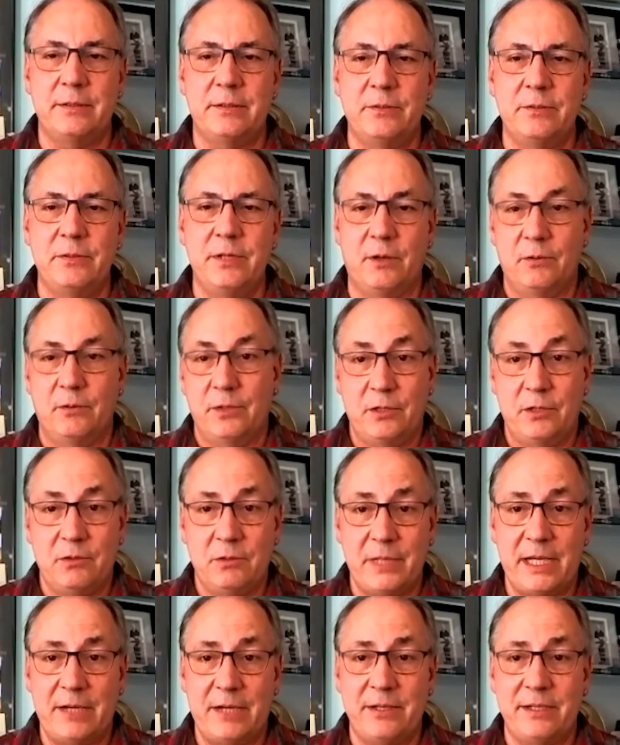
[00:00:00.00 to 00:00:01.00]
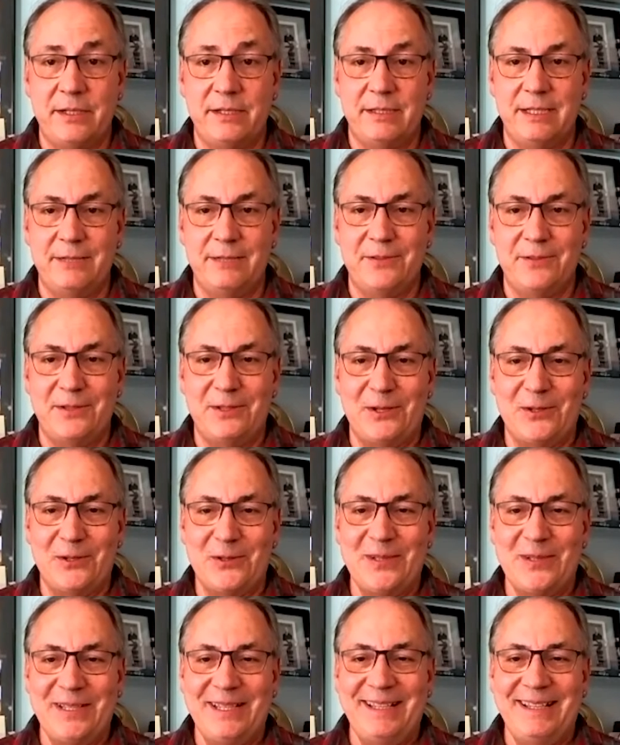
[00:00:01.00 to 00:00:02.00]
who don't know about it, even
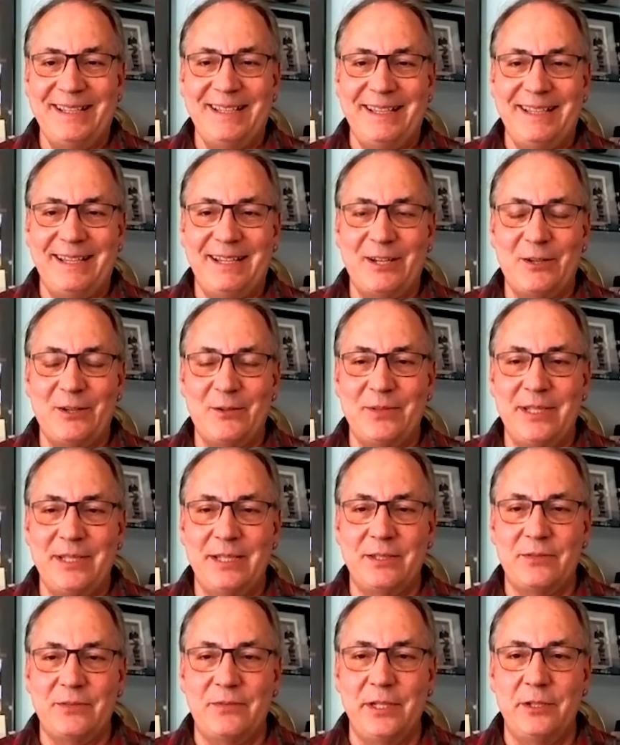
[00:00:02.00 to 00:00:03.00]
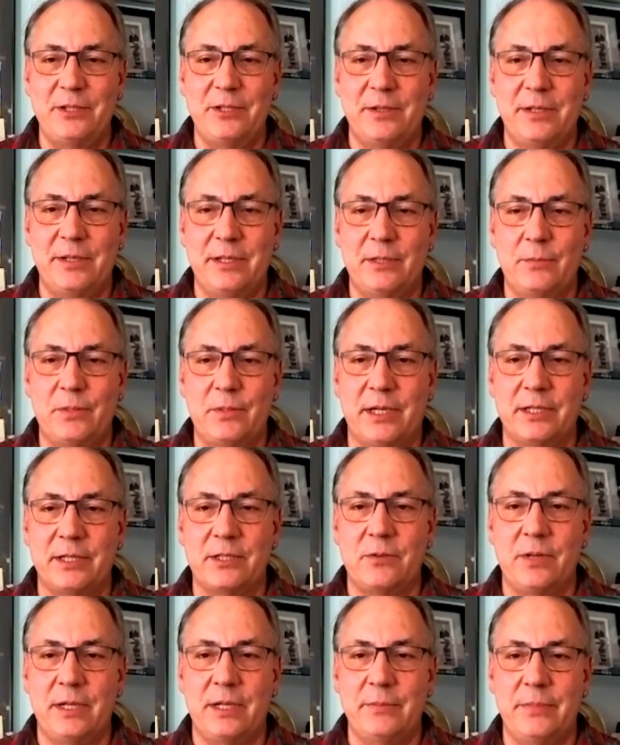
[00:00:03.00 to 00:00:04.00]
though it's featured in the press
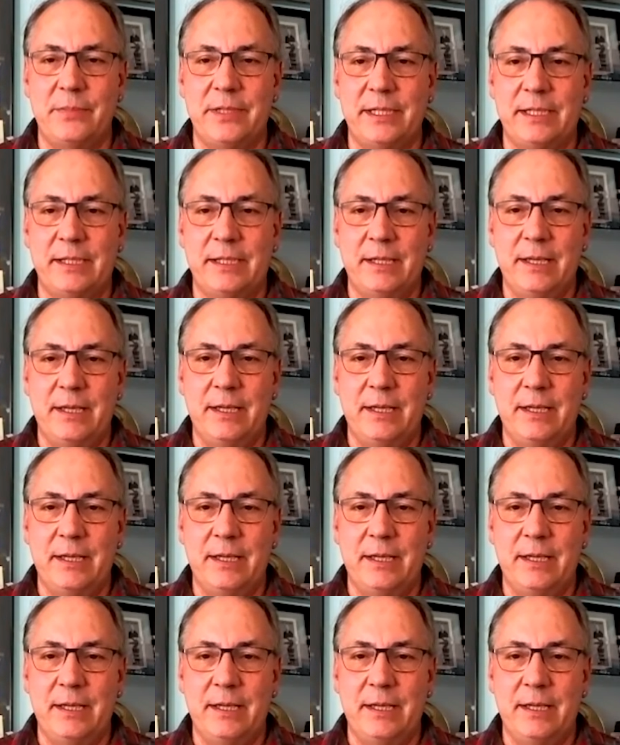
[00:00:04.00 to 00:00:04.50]
quite a bit.